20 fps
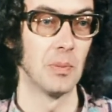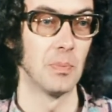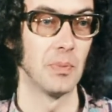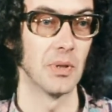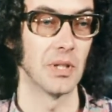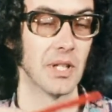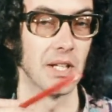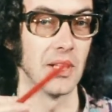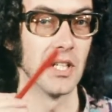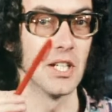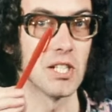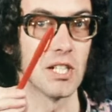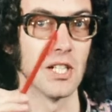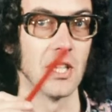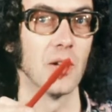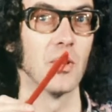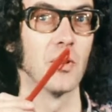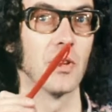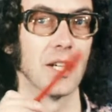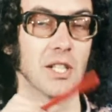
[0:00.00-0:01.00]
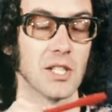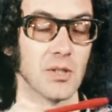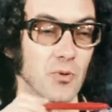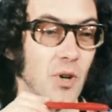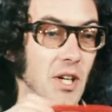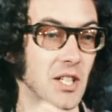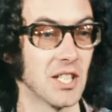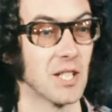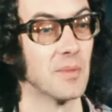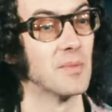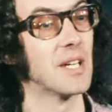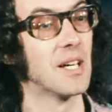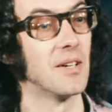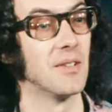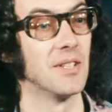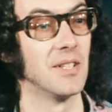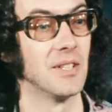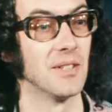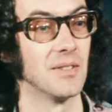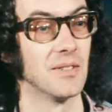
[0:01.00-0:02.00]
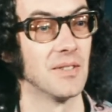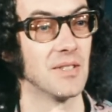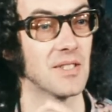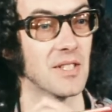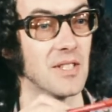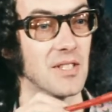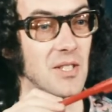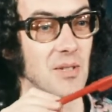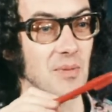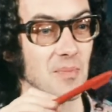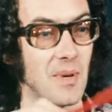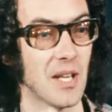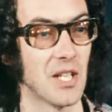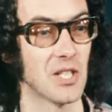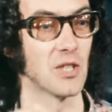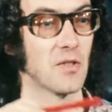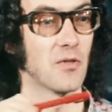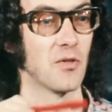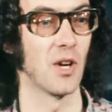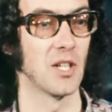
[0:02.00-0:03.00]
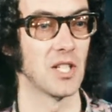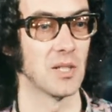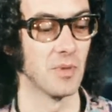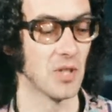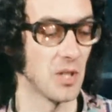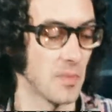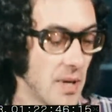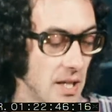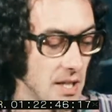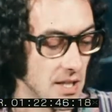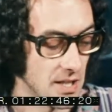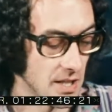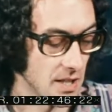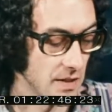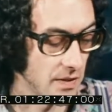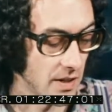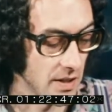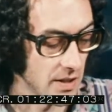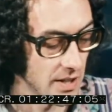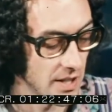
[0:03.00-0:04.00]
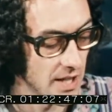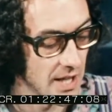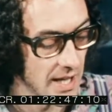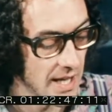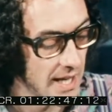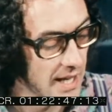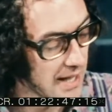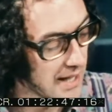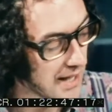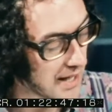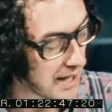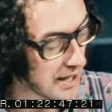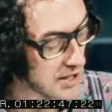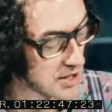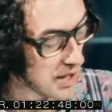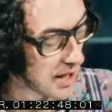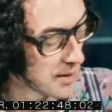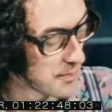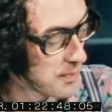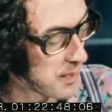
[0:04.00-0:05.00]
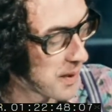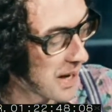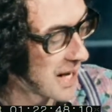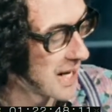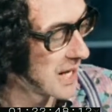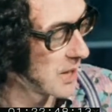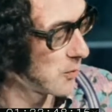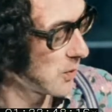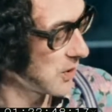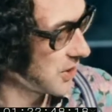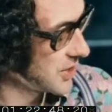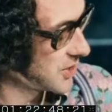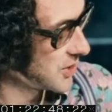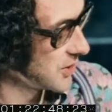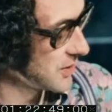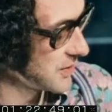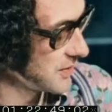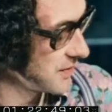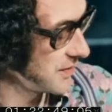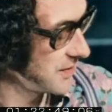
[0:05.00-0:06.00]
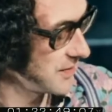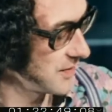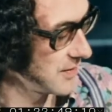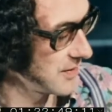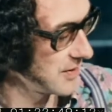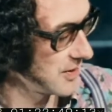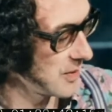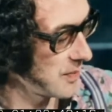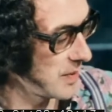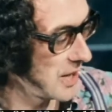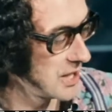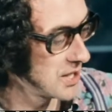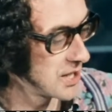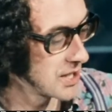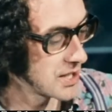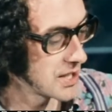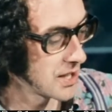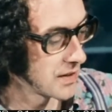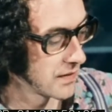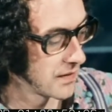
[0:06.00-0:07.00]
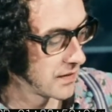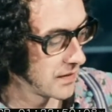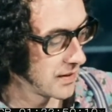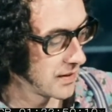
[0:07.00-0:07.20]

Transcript: but initially the whole thing is writing them down, you know, is the pleasure of writing them on the page, and I find that it's just like playing with the sort of the page itself.